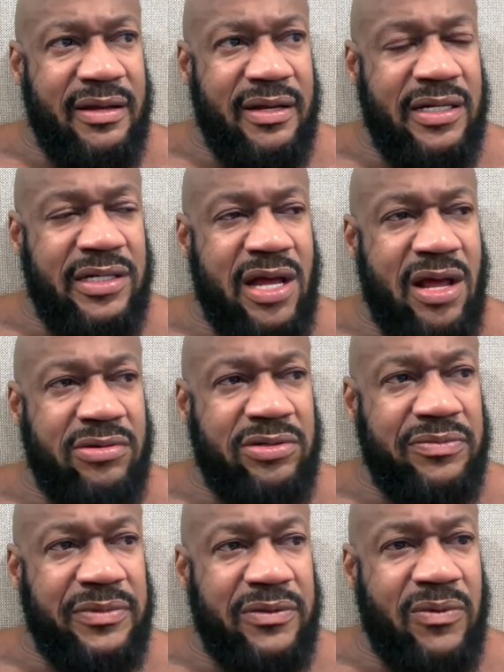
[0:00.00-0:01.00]
And it dawned
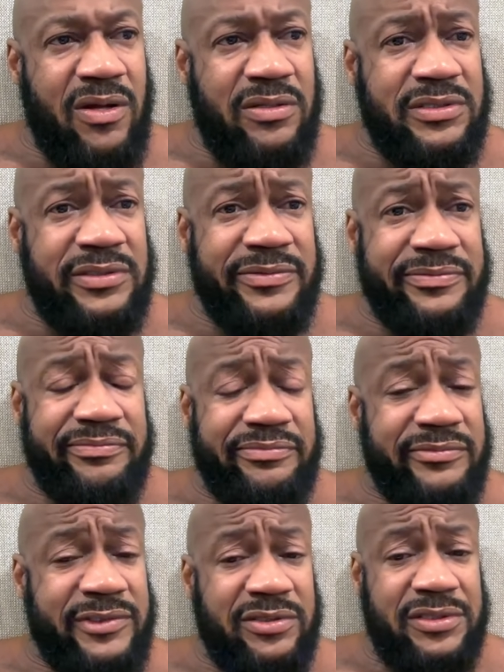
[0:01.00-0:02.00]
on me, Walter,
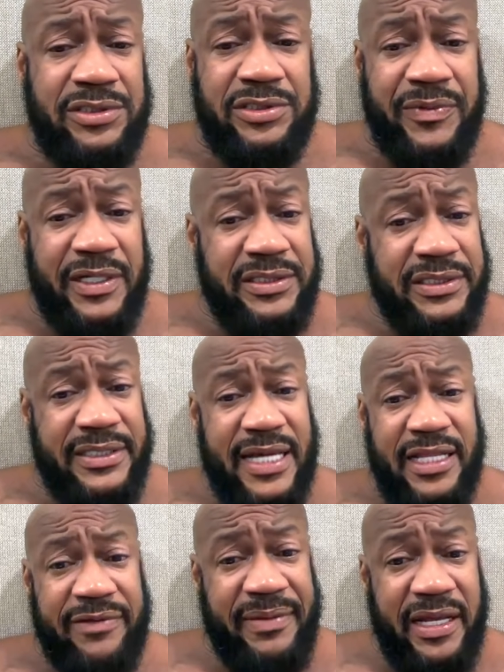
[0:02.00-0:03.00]
your situation's
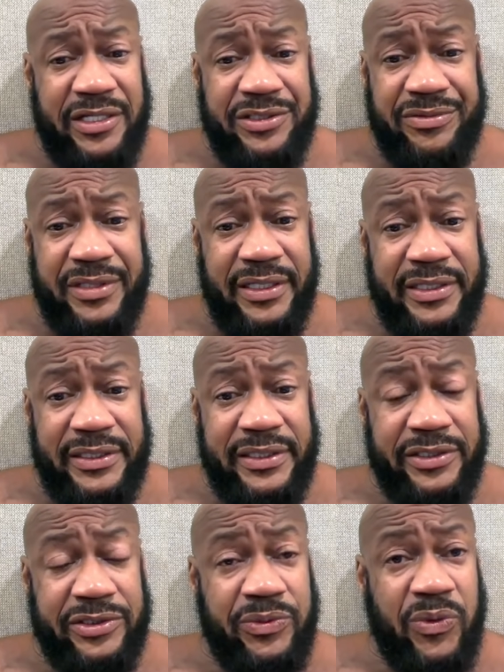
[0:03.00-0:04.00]
not as bad as you think it
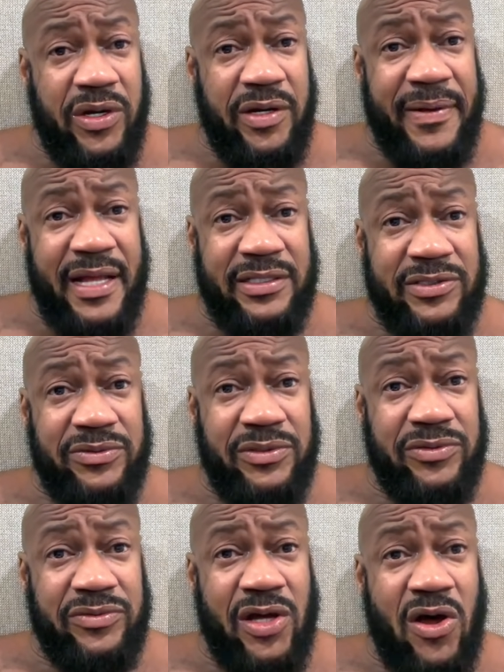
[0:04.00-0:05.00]
is. You worried about two
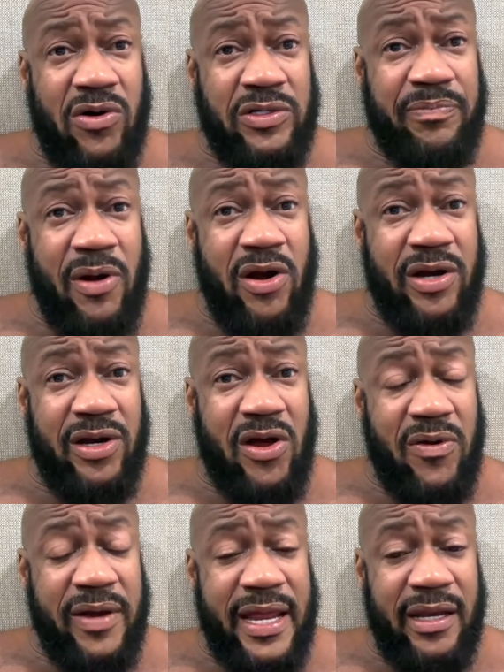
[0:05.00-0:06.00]
little dogs barking
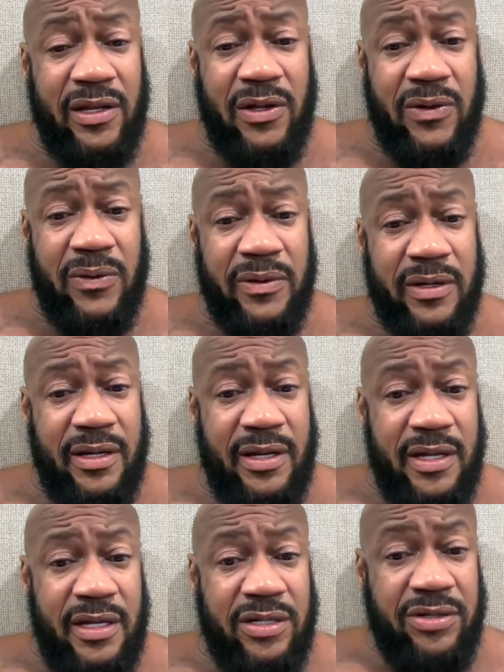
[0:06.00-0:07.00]
all night long.
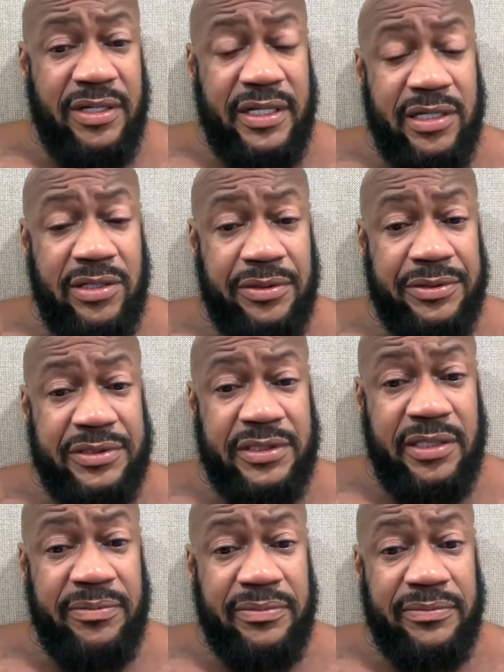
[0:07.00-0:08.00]
You didn't get no
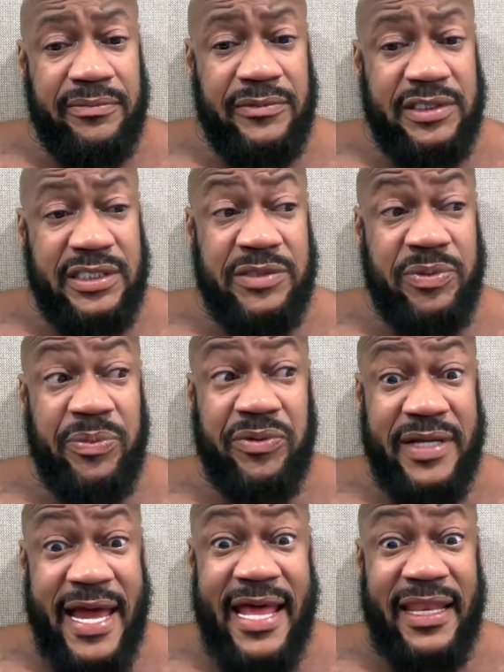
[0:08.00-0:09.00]
sleep. Six
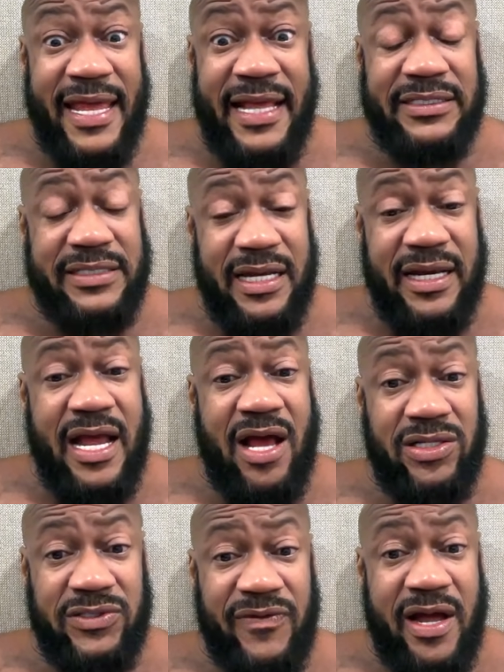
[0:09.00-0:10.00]
people died last night in a
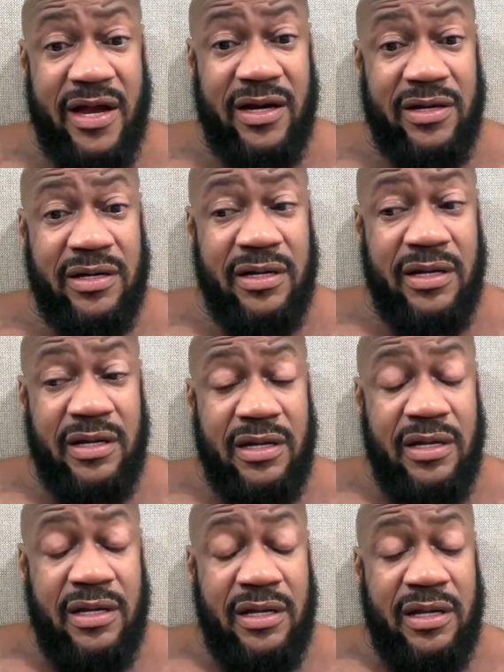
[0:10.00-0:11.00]
house fire.
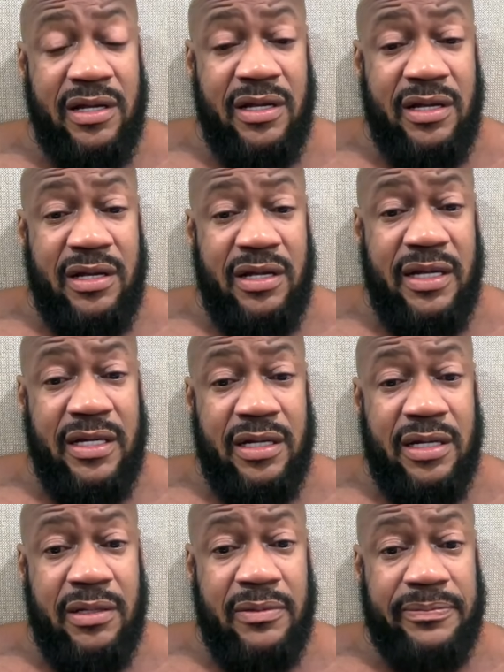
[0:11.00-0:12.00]
And
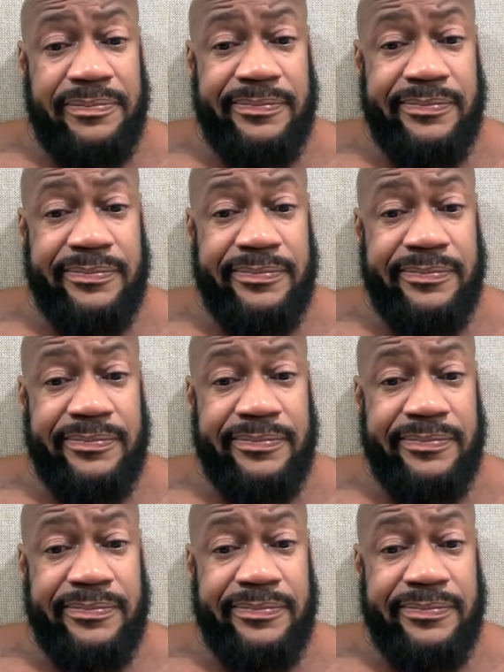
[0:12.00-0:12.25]
um,